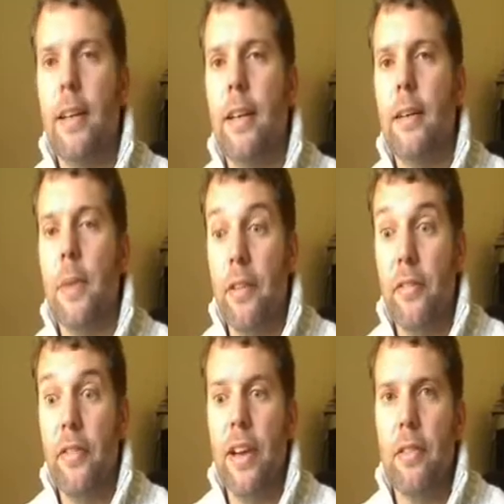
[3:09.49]
I
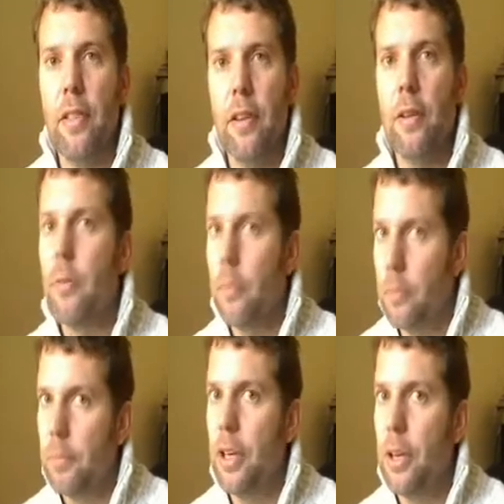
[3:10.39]
found that
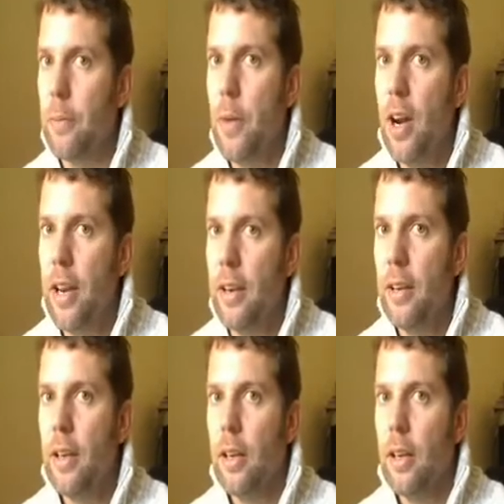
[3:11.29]
mine